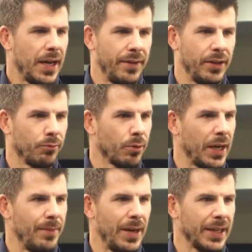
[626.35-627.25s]
having
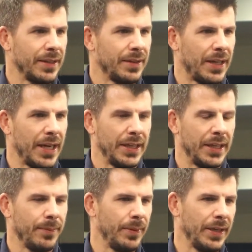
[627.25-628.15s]
Ray back in the
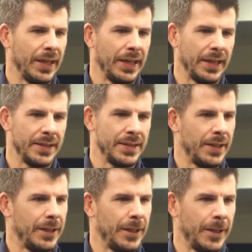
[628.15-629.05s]
lineup and
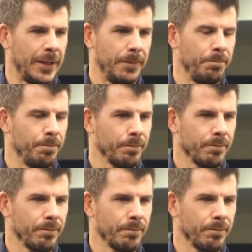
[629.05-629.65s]
um,